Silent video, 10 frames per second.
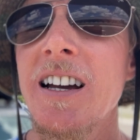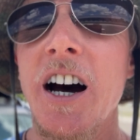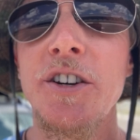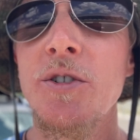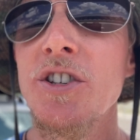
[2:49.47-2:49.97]

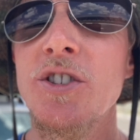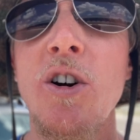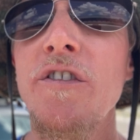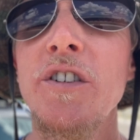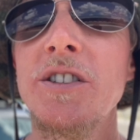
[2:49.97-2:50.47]
under a
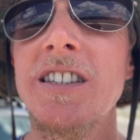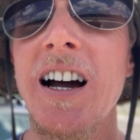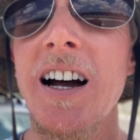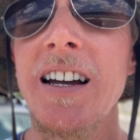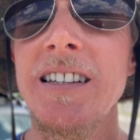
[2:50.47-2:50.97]
star-filled
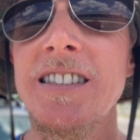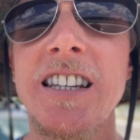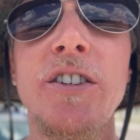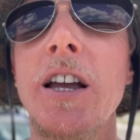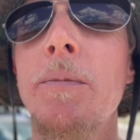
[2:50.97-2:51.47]
sky,
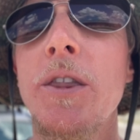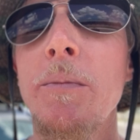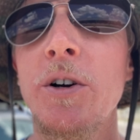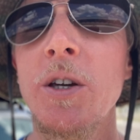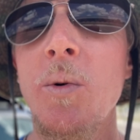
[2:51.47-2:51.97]
staring up at the
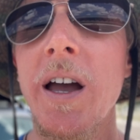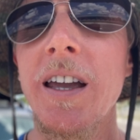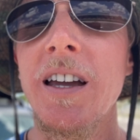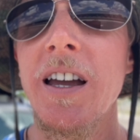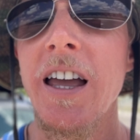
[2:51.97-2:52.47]
Milky Way,